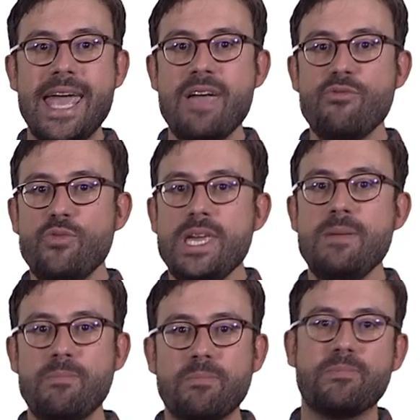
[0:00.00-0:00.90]

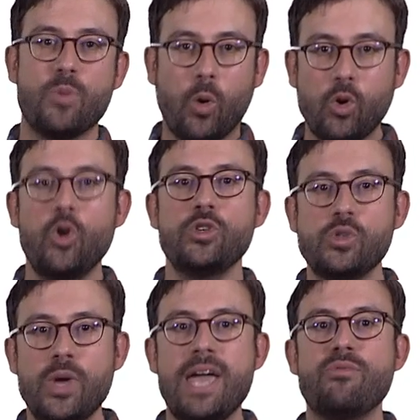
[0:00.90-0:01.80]
every or close
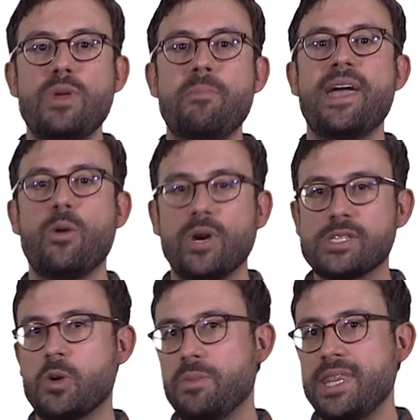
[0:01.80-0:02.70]
to every
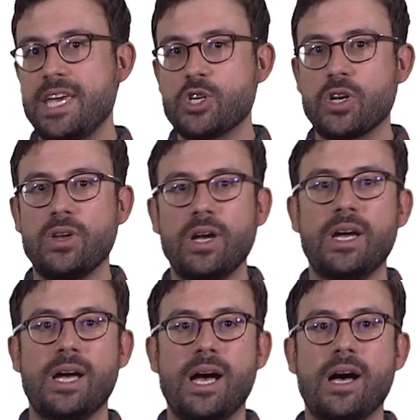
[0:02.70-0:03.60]
pairwise combination
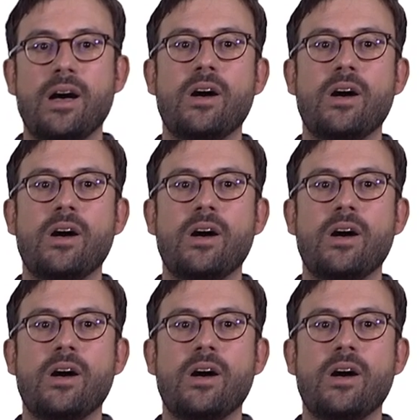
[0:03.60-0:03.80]
uh,